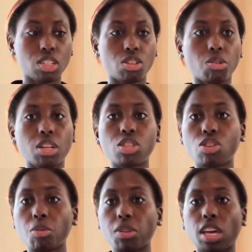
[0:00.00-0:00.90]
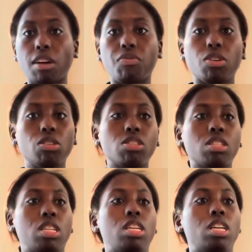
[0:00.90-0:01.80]
So let's start with that first.
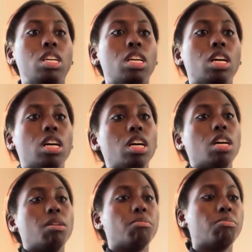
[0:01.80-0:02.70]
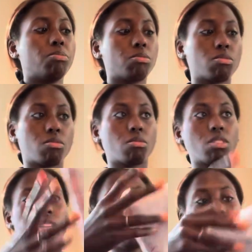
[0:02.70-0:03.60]
Um,
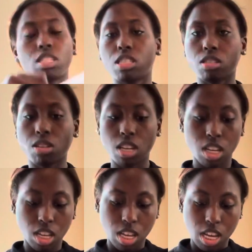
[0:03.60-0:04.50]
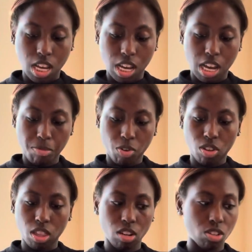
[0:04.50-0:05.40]
since I'm
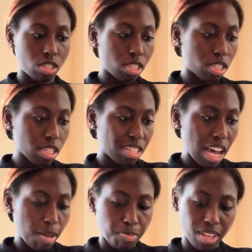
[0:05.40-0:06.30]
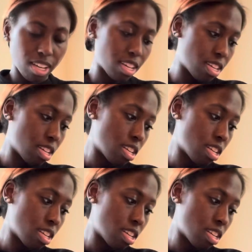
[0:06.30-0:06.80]
on their, the topic.